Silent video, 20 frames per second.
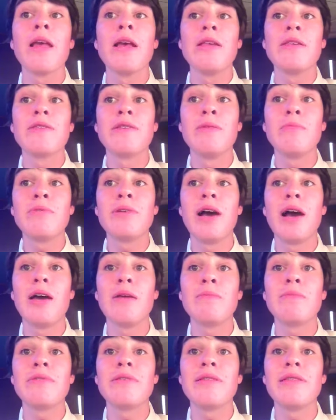
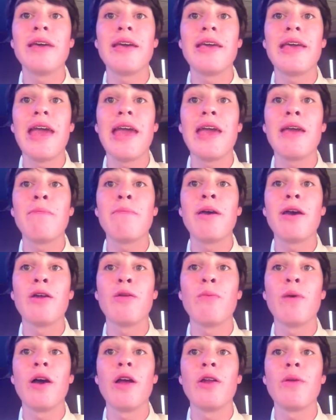Sometimes they came
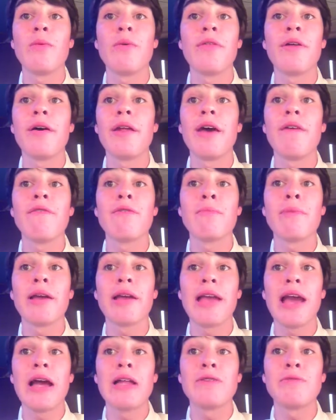and went without having
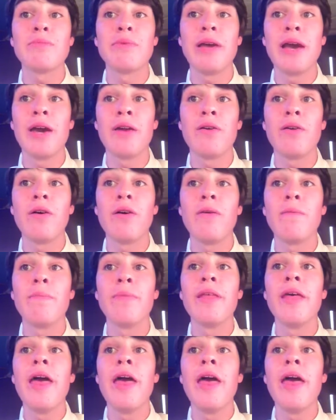met Gatsby at all,